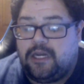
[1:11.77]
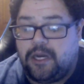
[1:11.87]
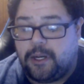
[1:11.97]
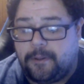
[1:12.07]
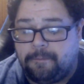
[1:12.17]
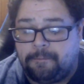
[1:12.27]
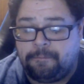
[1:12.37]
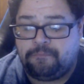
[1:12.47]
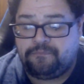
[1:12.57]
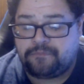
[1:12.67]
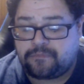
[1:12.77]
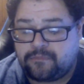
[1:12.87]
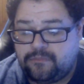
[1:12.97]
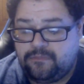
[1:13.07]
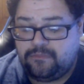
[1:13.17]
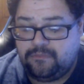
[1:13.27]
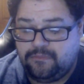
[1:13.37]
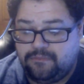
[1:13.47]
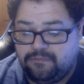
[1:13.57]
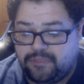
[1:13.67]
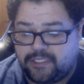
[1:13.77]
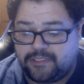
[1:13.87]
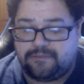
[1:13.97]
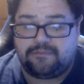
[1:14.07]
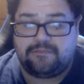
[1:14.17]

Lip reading: Um, but